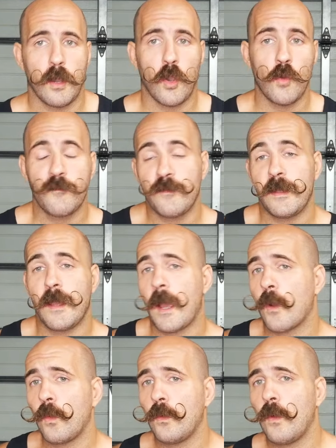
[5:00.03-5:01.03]
hopefully
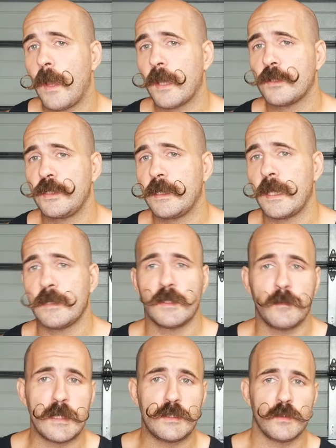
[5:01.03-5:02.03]
I will actually get to
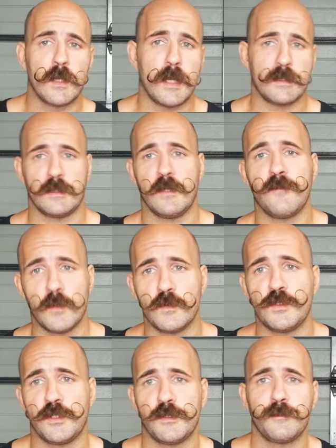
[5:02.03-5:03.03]
meet you guys in the
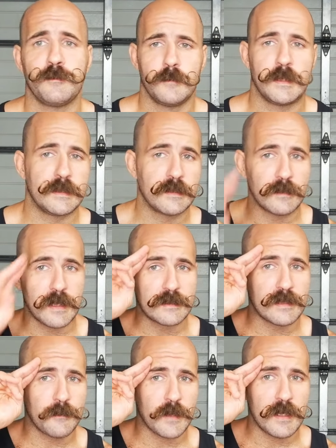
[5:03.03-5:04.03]
future. But until next
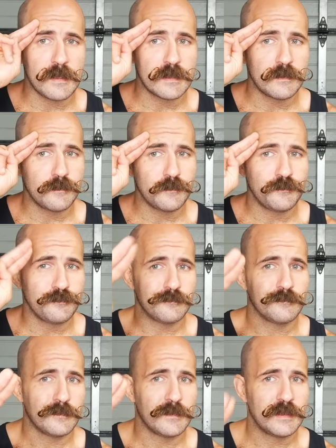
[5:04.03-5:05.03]
time, guys,
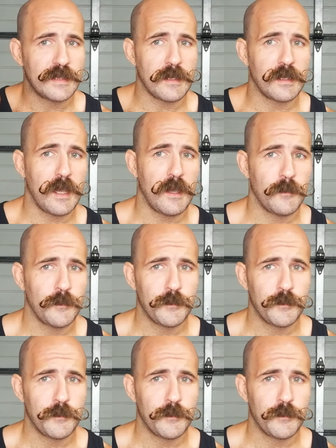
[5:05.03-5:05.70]
take care.